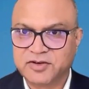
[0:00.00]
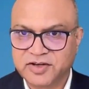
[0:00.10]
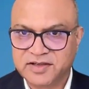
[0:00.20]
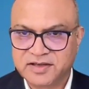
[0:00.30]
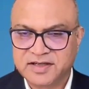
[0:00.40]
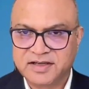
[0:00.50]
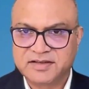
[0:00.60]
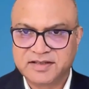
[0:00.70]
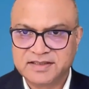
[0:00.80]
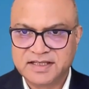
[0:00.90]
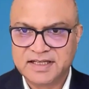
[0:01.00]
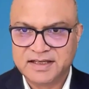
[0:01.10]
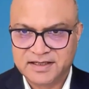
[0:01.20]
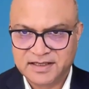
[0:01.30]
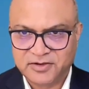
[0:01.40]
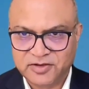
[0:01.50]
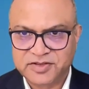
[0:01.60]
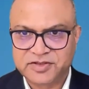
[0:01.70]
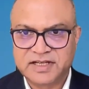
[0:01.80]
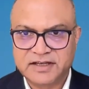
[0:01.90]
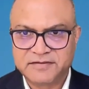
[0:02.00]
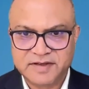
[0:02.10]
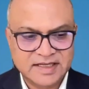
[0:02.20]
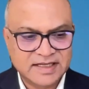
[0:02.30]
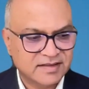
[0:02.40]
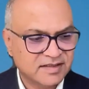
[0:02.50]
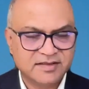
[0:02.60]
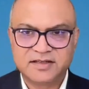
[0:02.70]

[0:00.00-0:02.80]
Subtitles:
corridor countries also have alliances.